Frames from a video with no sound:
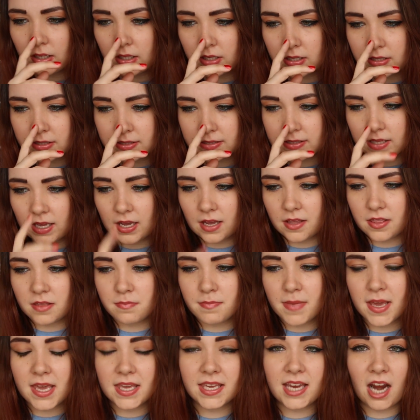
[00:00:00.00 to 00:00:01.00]
is that the
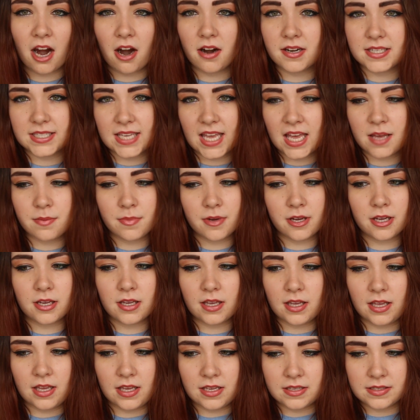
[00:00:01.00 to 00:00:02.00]
main character,
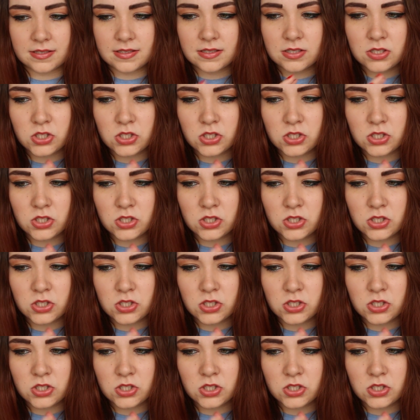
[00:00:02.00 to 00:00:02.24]
Emma, is